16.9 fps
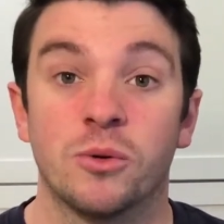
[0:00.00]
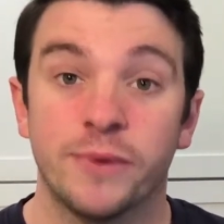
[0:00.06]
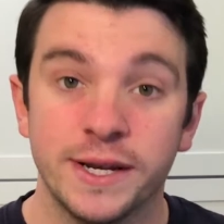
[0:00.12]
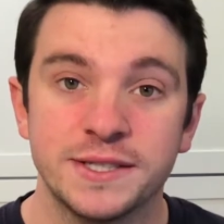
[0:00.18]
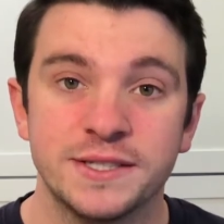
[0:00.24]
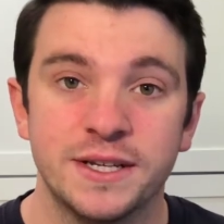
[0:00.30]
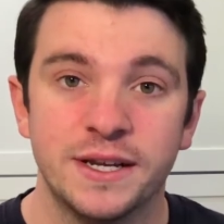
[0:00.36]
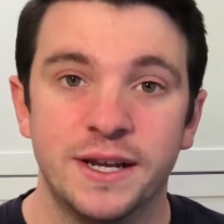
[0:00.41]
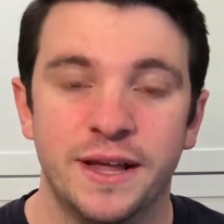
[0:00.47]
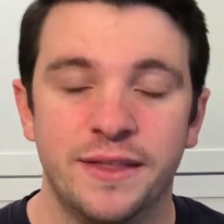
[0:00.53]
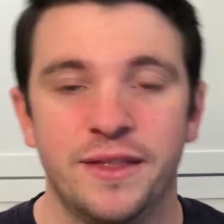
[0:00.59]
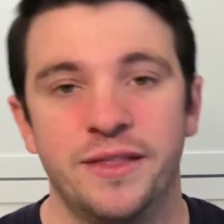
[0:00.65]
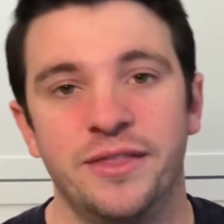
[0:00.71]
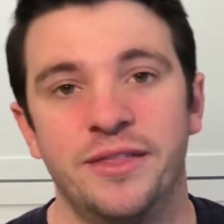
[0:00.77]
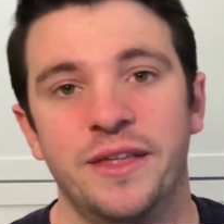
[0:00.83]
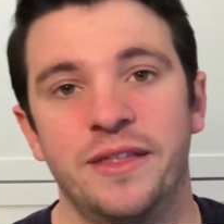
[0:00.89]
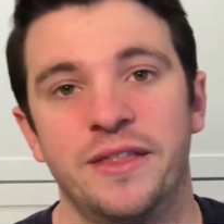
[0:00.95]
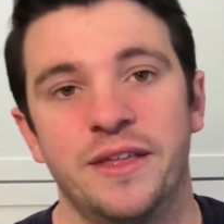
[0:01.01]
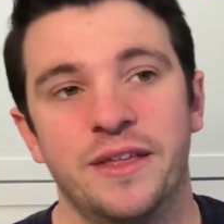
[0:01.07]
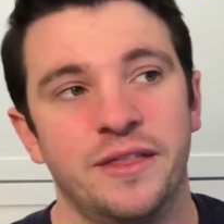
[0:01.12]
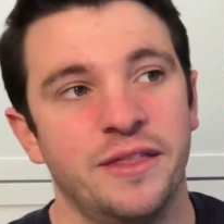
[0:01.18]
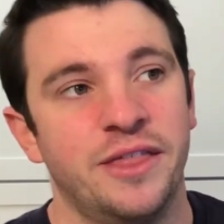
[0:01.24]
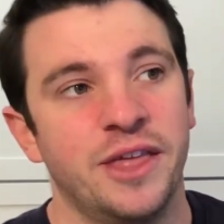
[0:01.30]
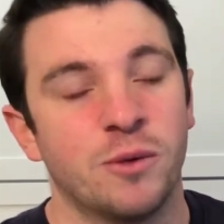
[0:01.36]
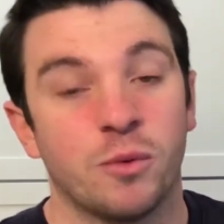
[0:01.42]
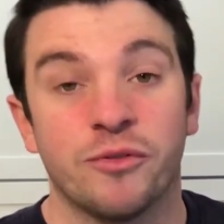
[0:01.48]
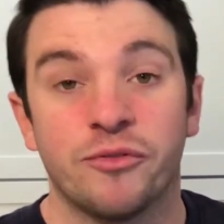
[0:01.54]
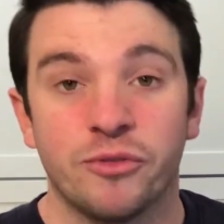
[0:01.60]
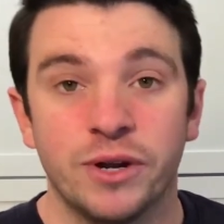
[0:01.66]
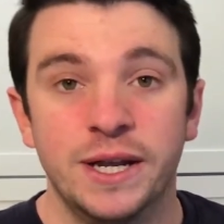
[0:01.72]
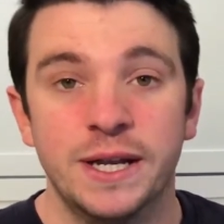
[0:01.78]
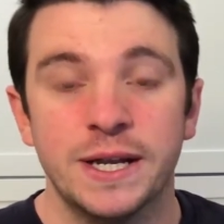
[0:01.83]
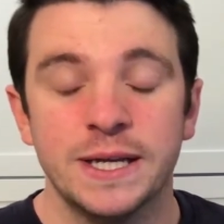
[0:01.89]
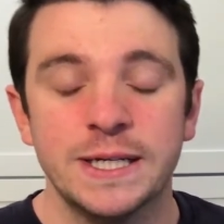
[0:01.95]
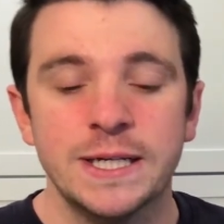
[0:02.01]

arrested, and then they were freed.